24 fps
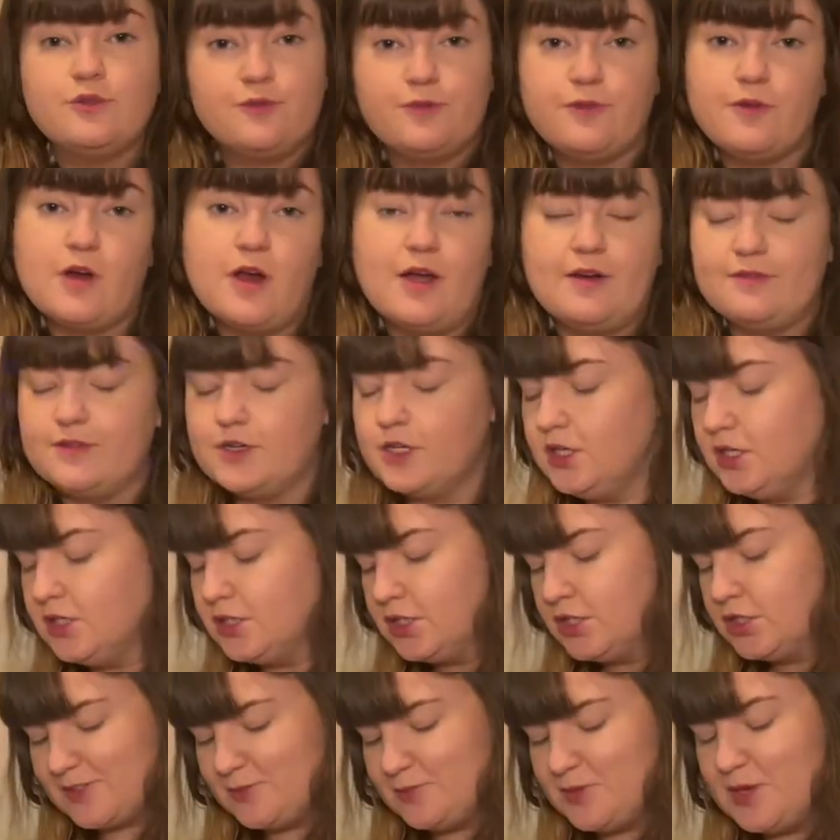forever.
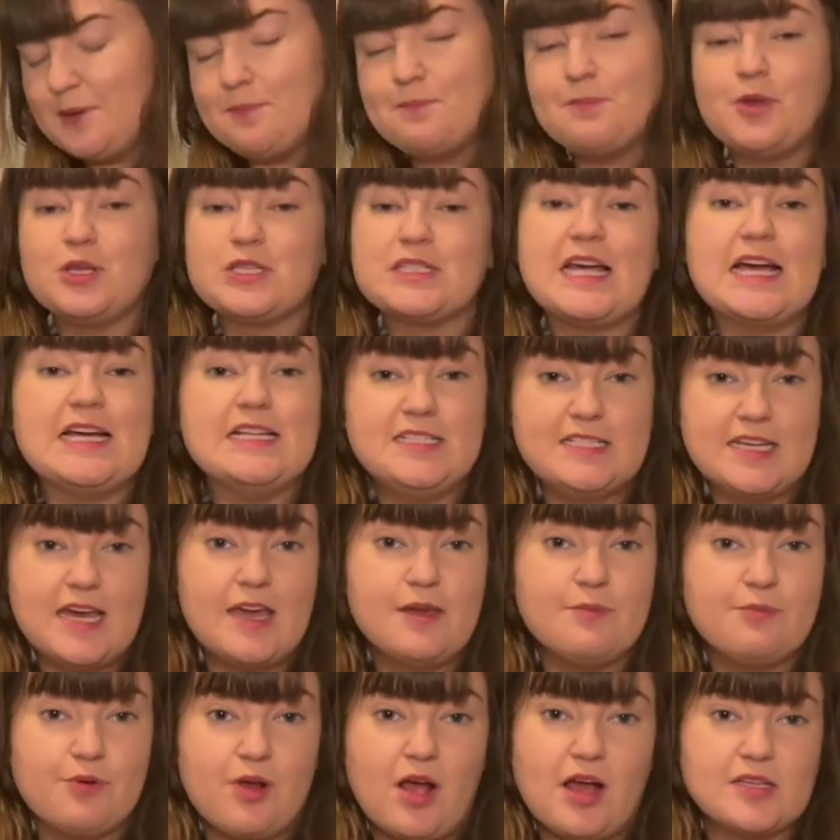This will be a
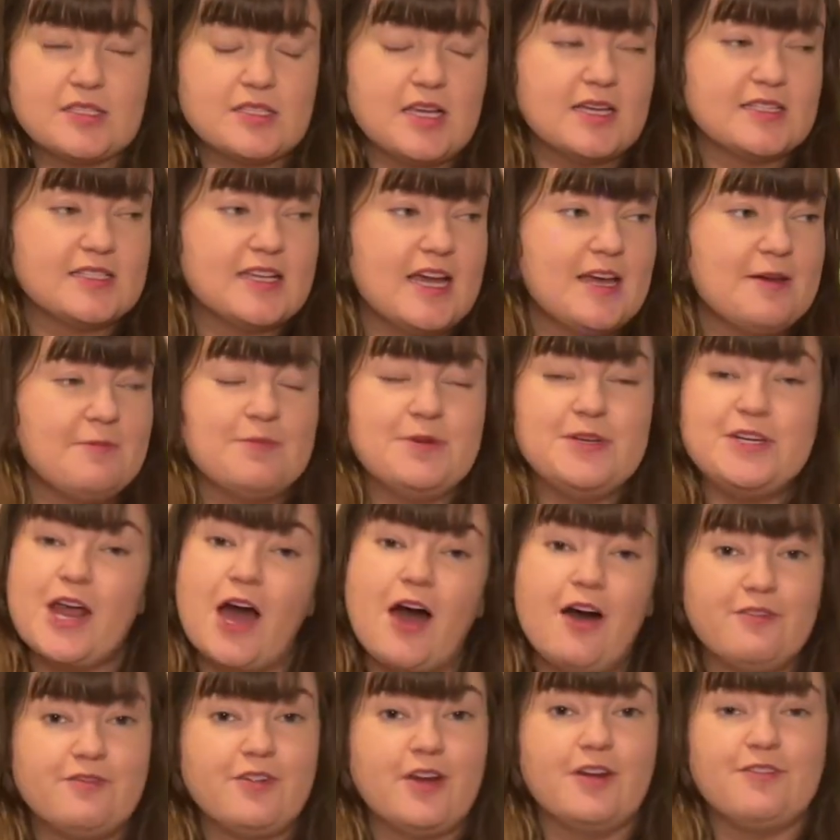multi-day process. I am
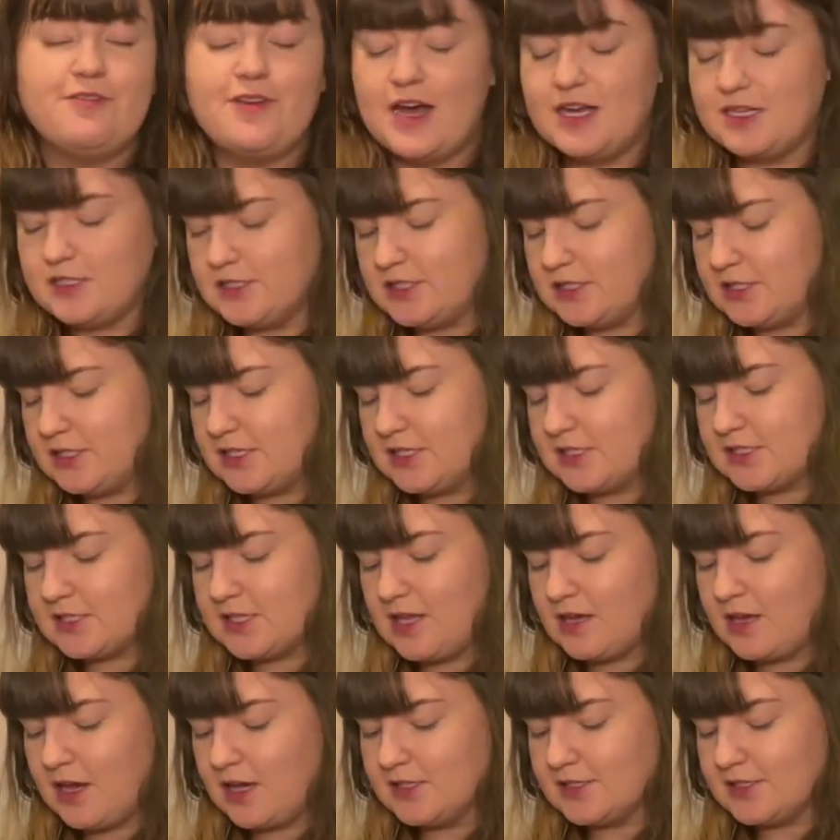not very fast with this,
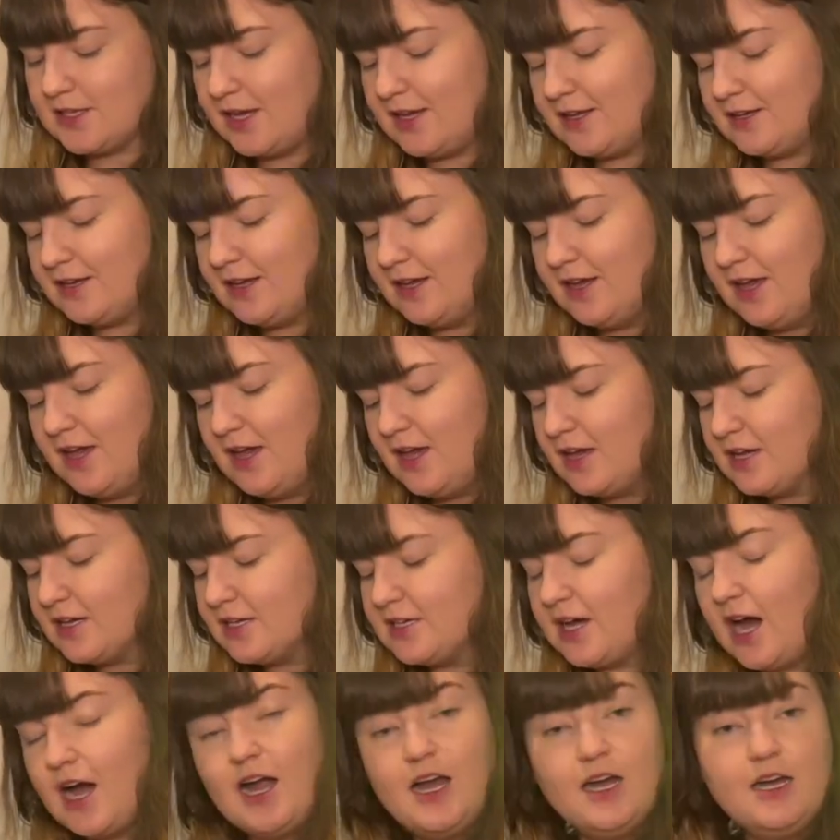like I said.
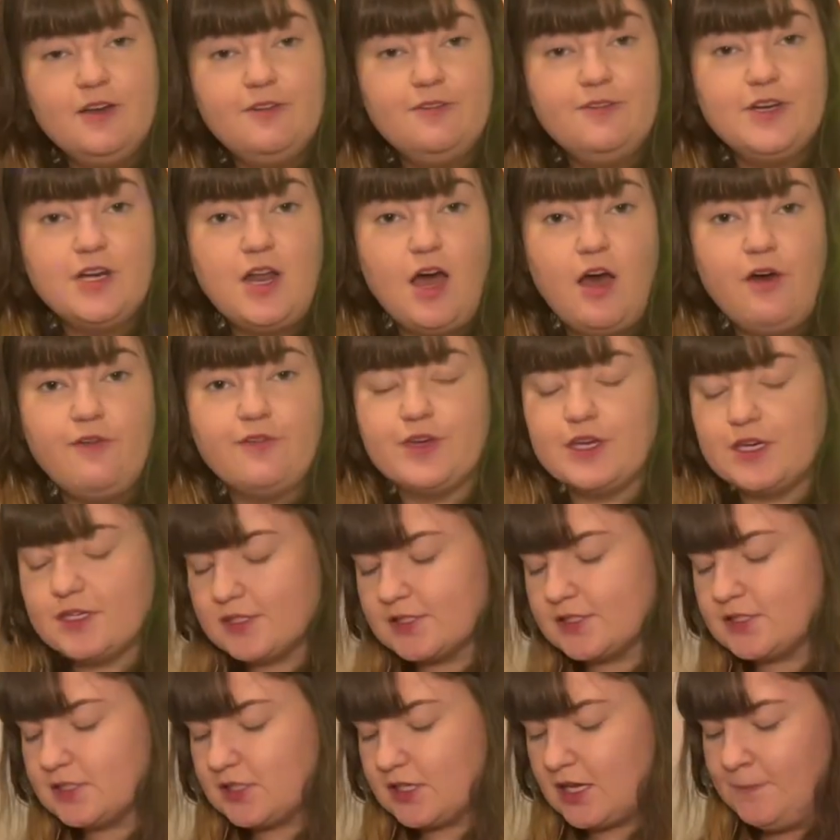Kind of a
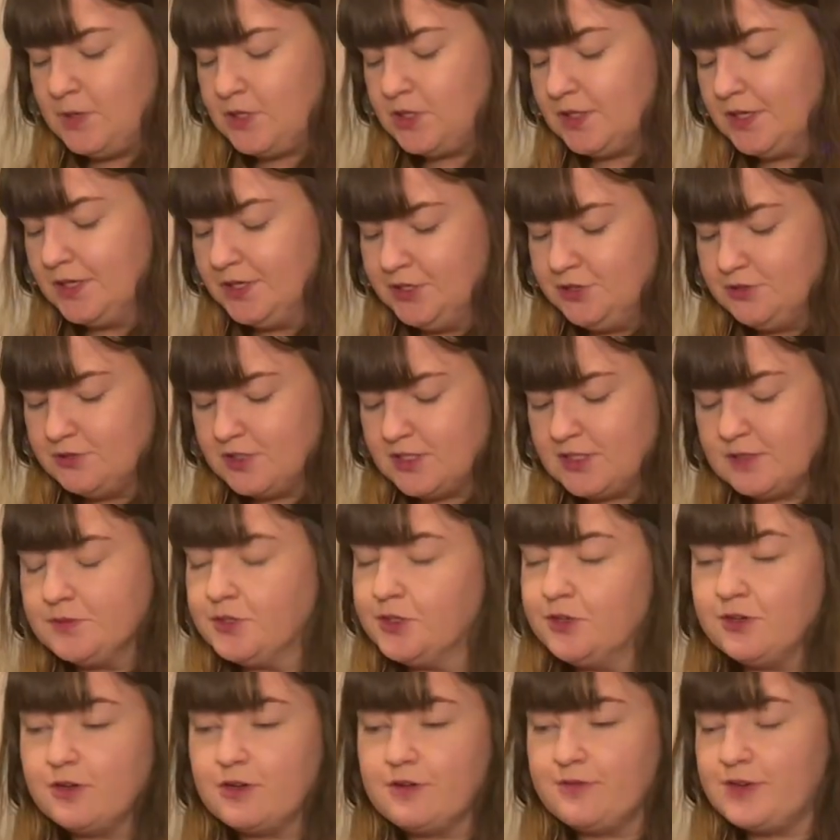novice. But the good news is I'm
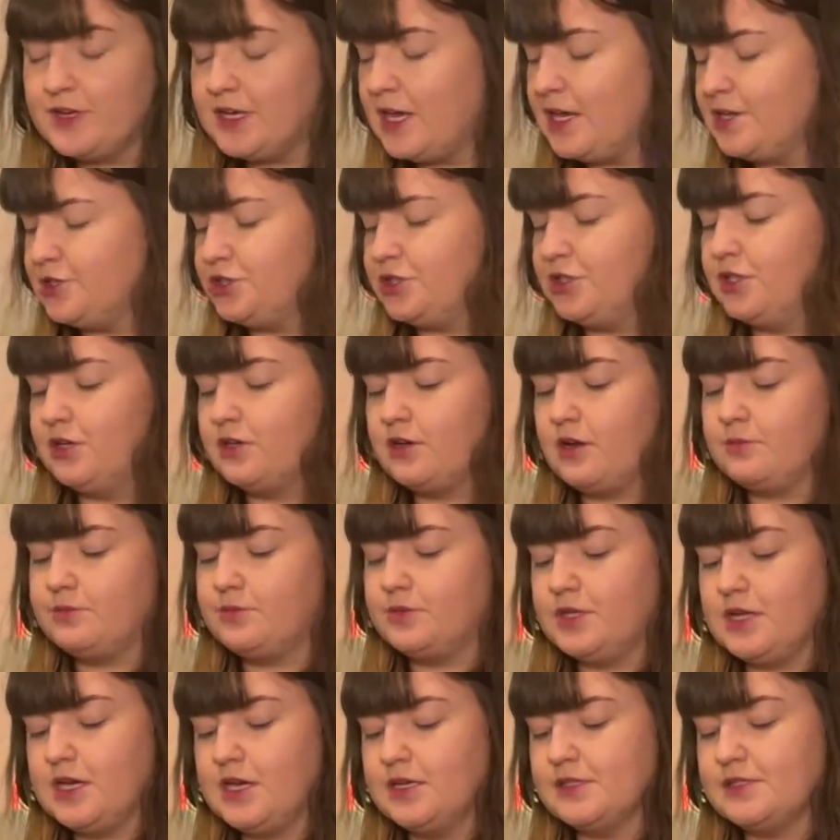going on vacation in a couple
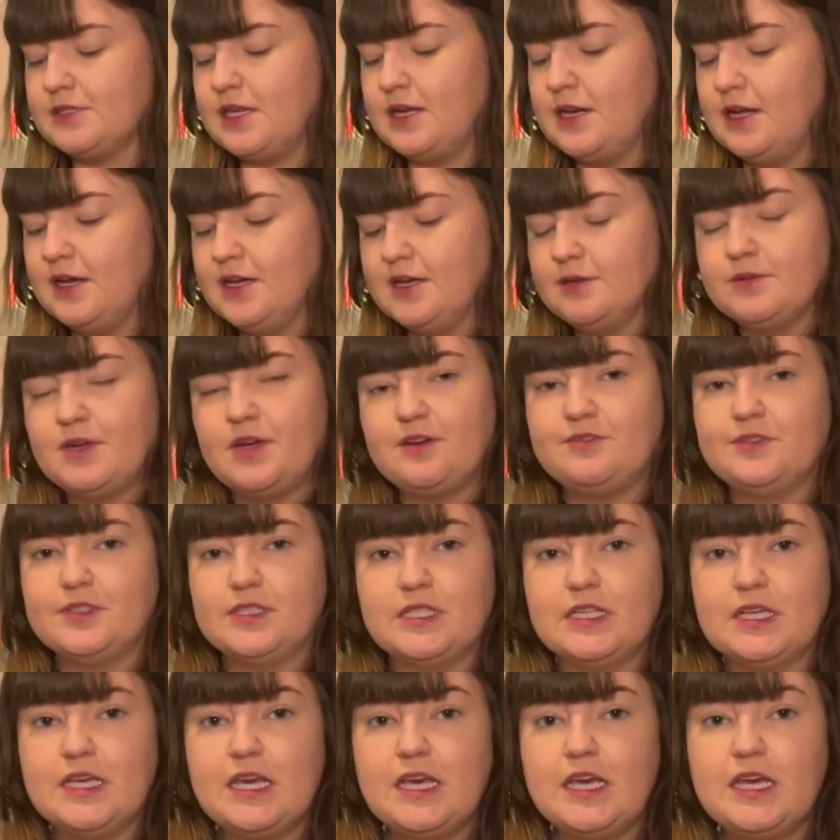days and I am
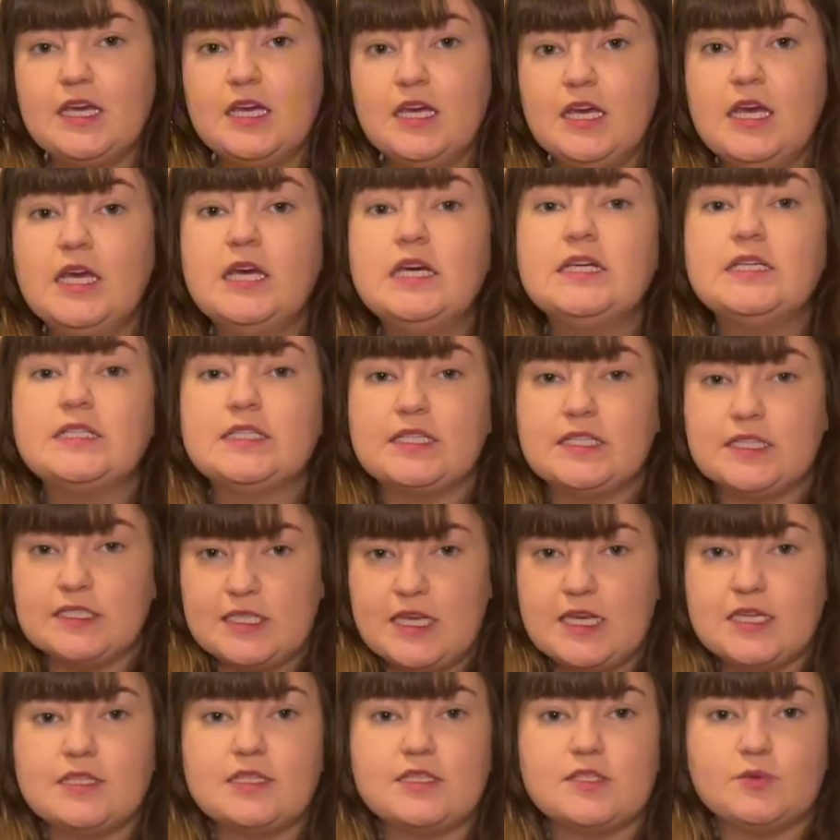definitely gonna
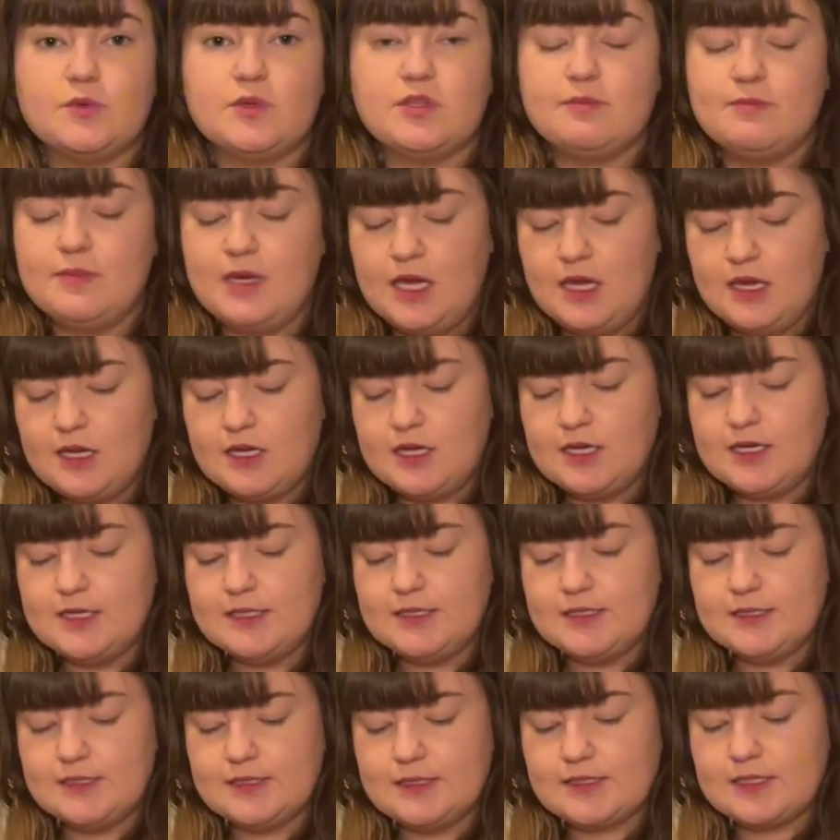take this with me
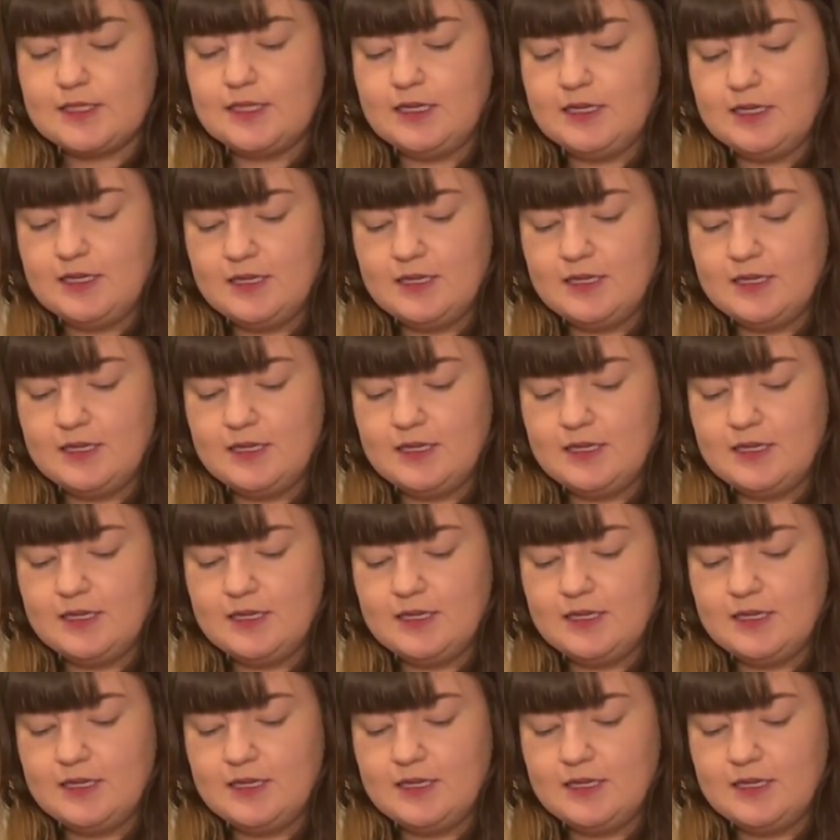because